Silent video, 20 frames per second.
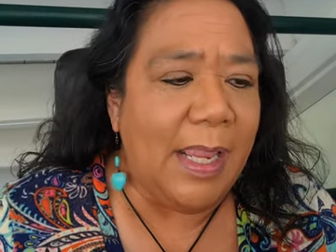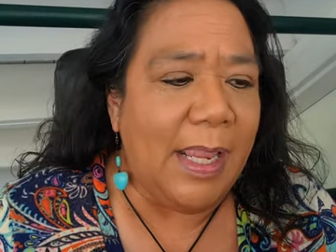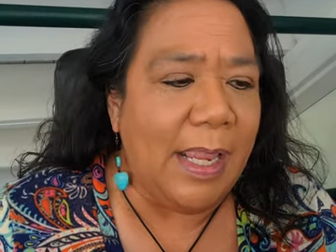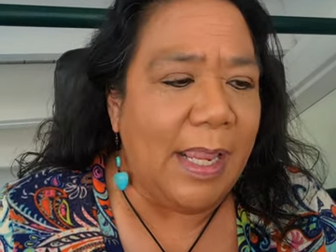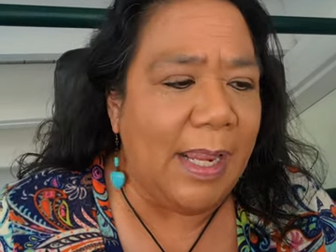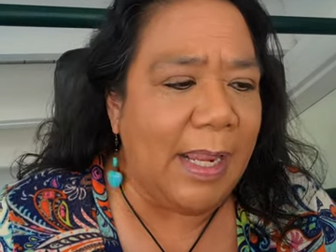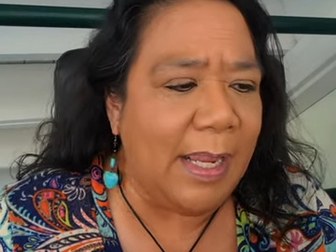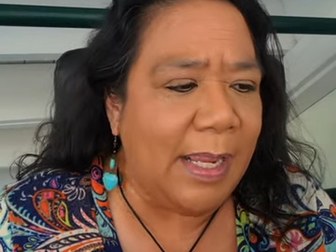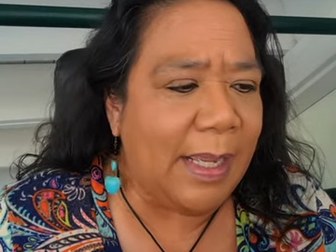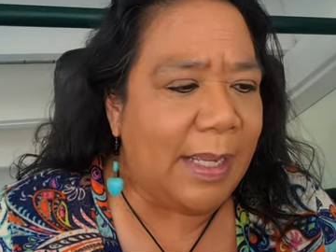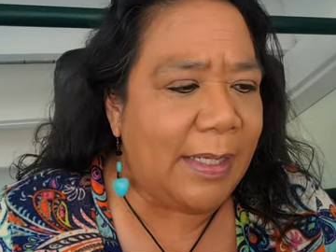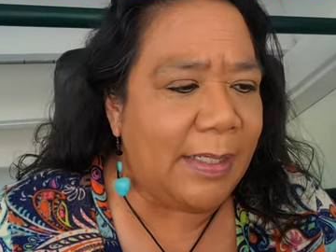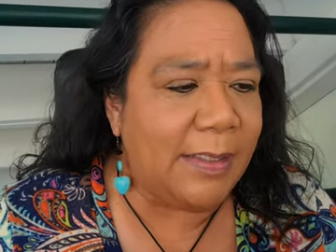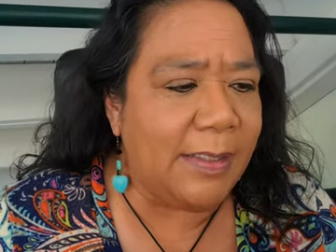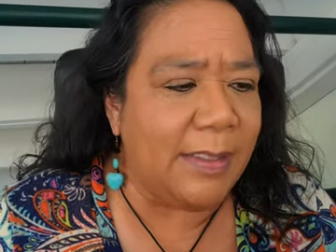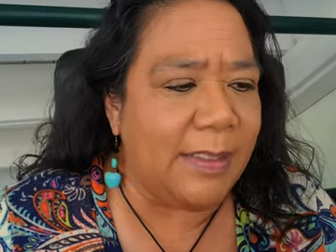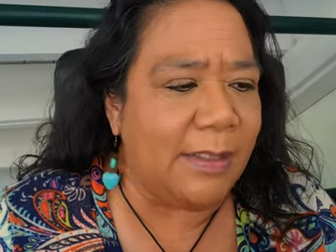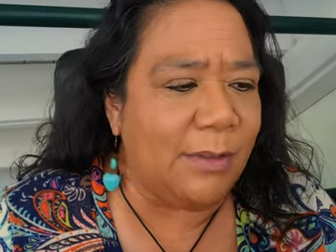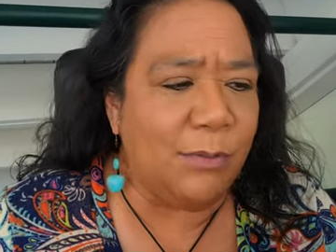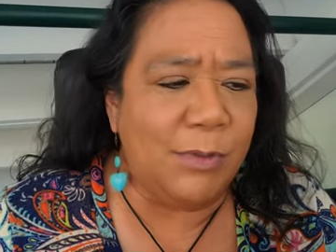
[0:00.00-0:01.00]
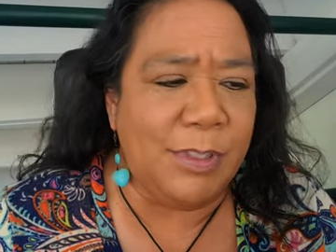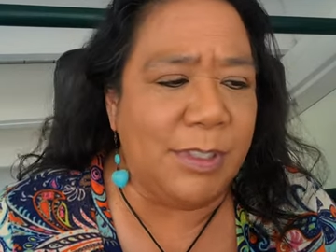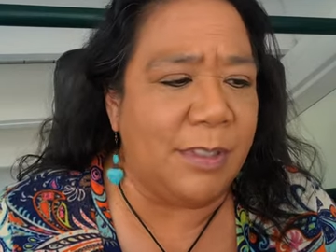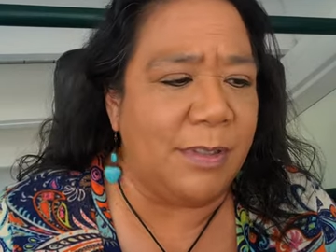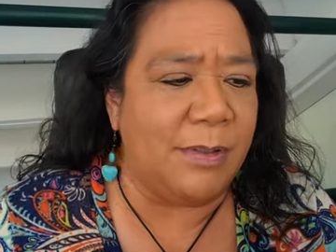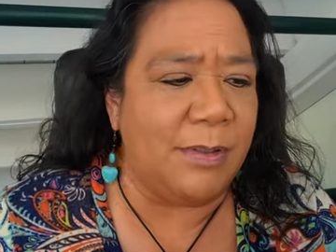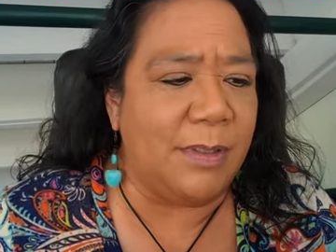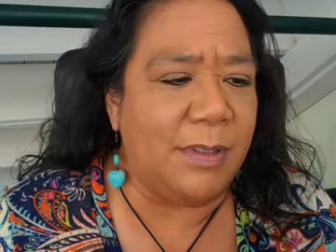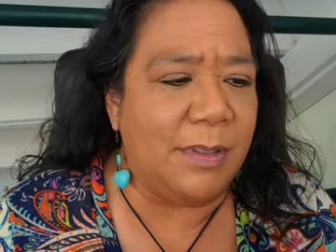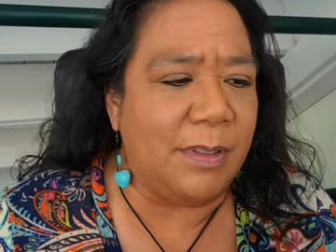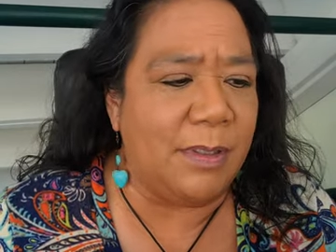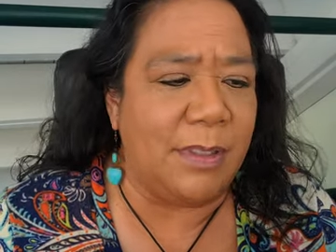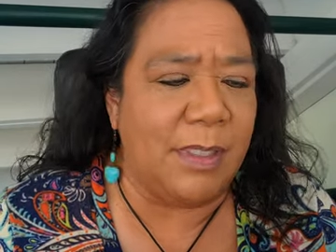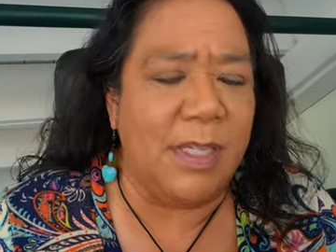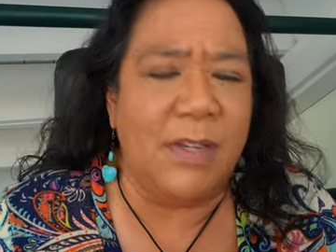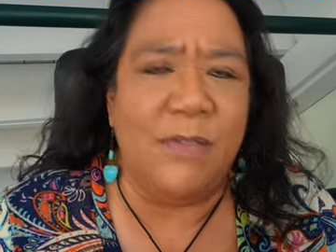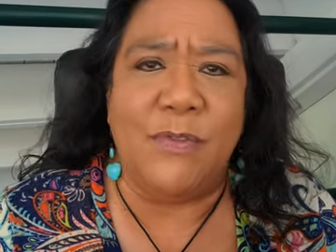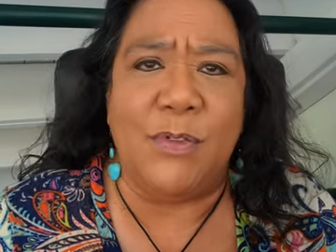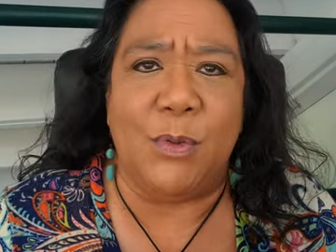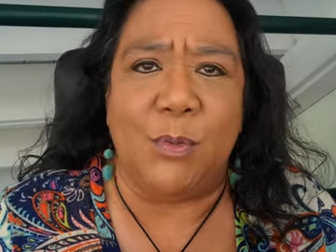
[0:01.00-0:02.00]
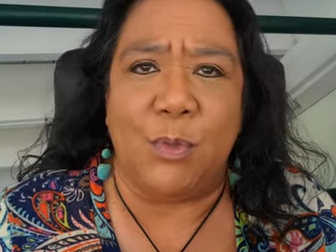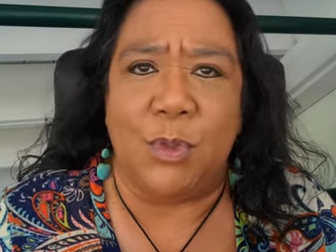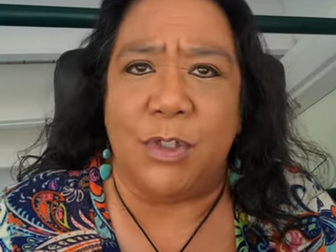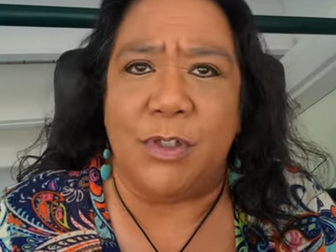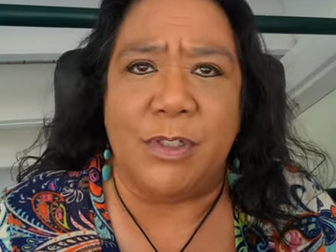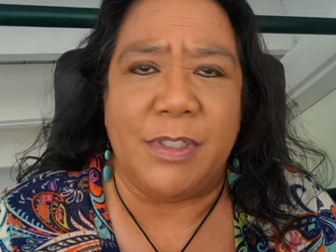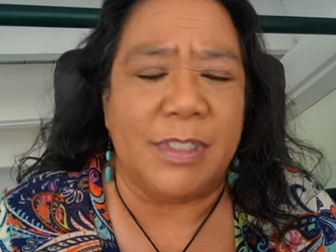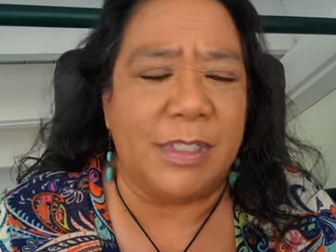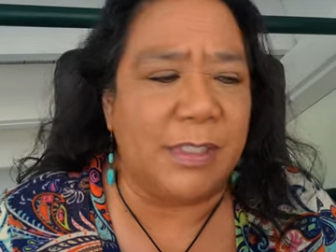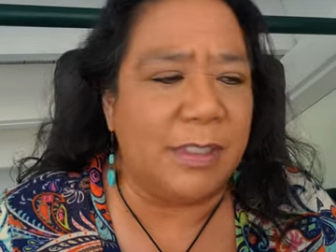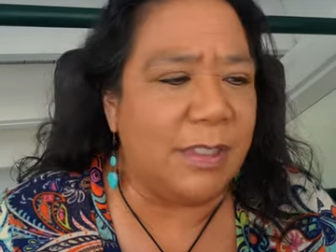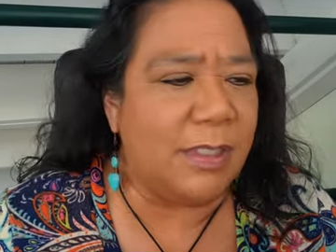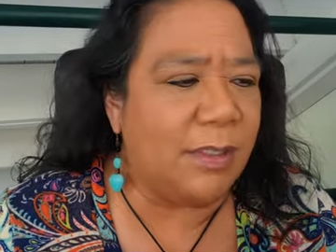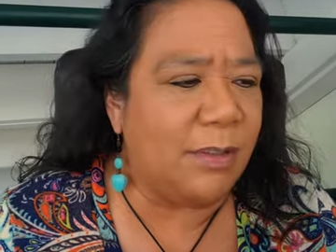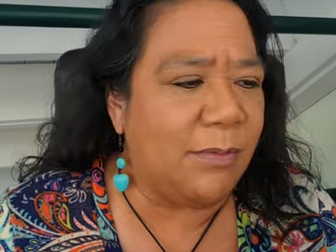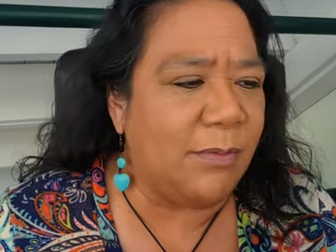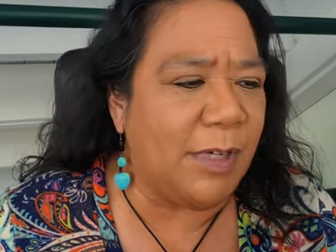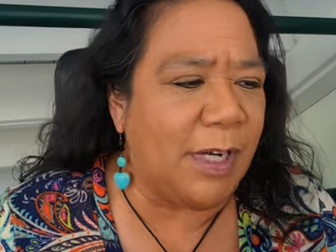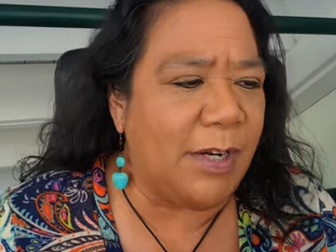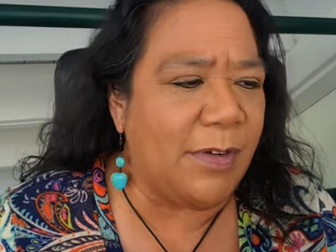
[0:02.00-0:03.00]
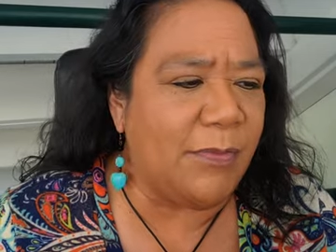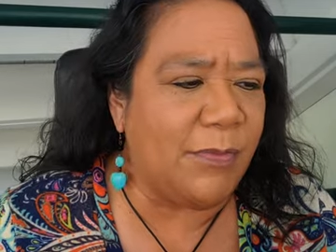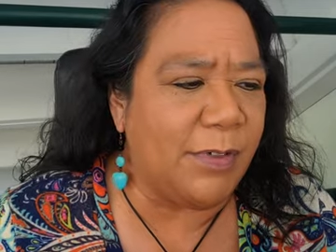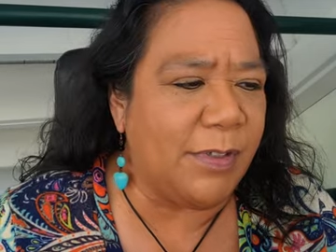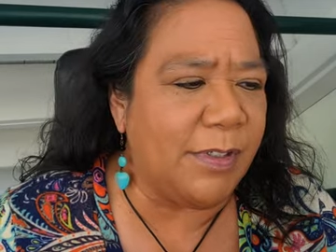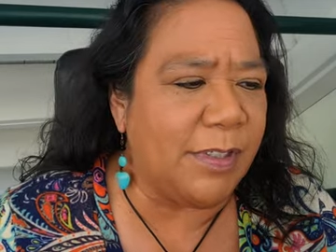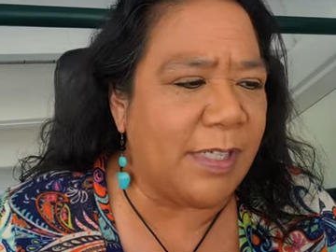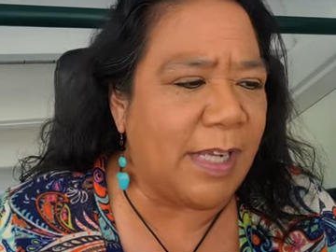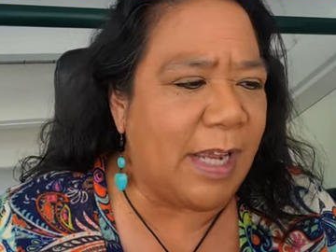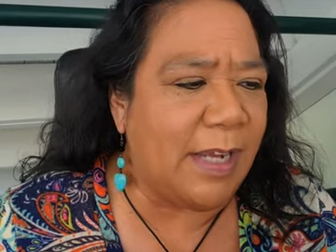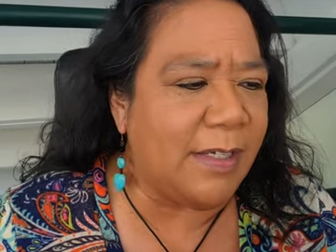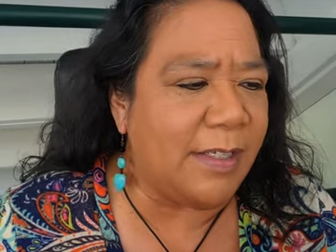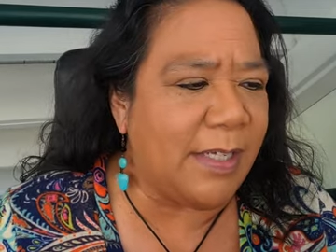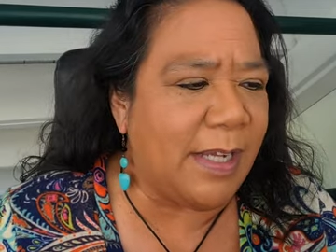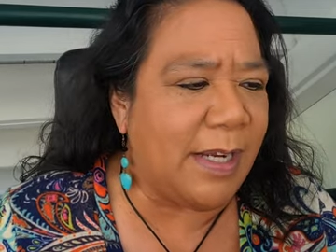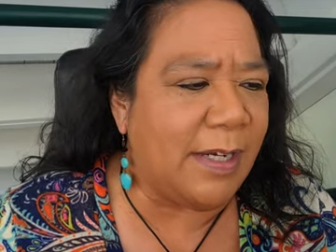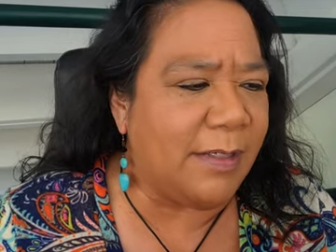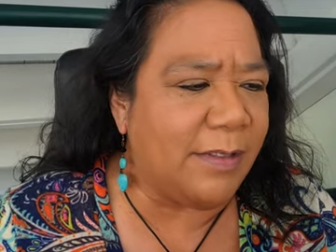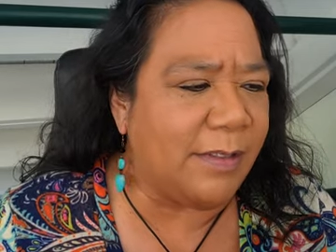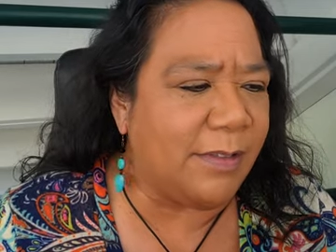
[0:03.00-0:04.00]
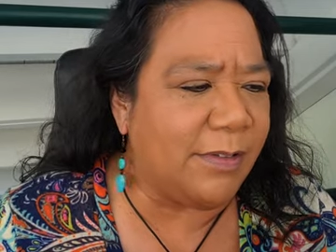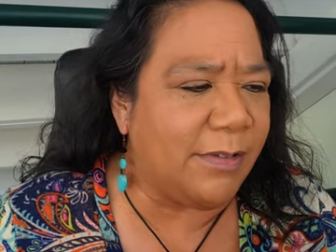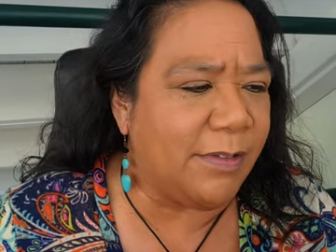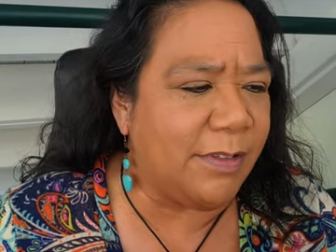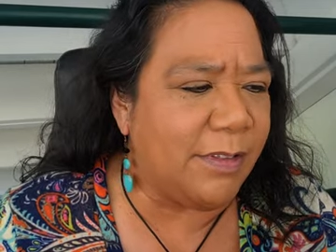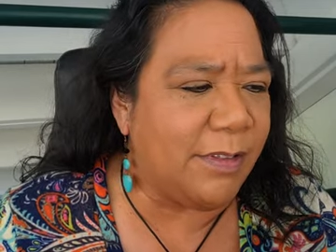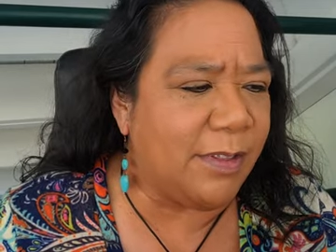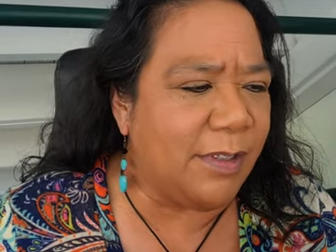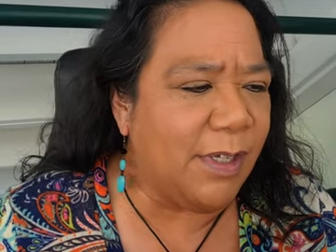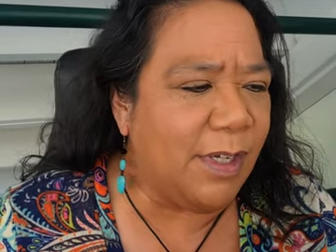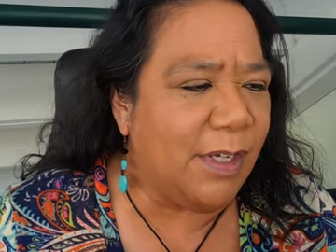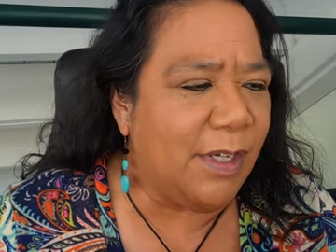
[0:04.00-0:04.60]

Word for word: And it was even worse when I first got diagnosed,